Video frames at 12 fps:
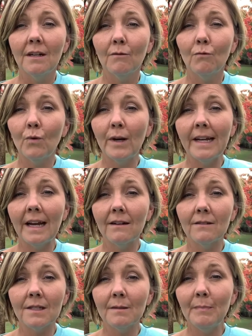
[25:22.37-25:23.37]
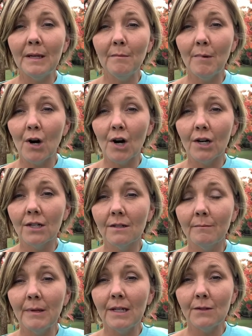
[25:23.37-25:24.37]
one ounce bee bar,
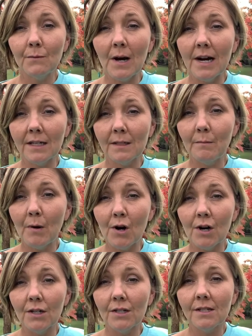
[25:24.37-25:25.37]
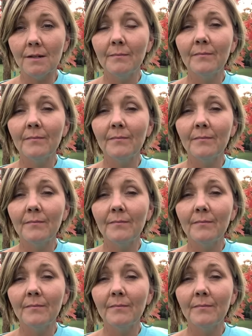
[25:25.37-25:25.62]
beeswax bars.